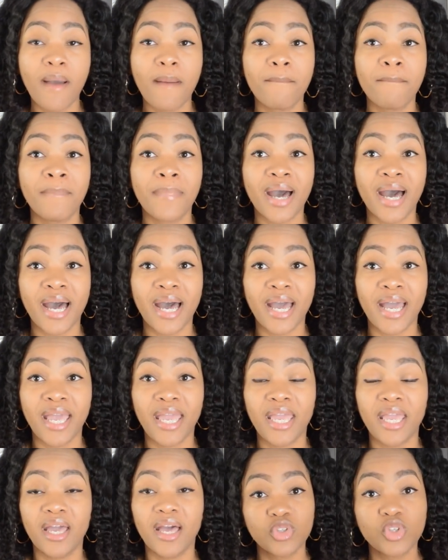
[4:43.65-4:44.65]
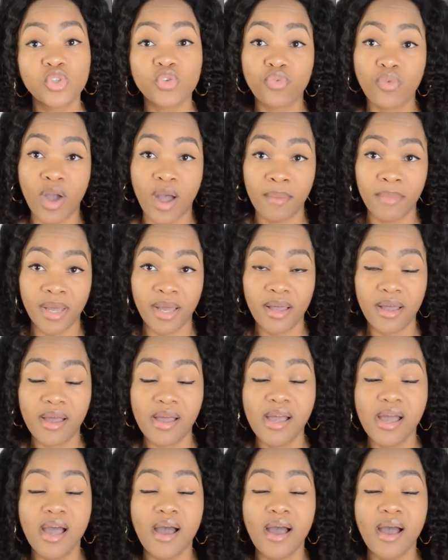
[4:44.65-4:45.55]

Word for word: my trauma.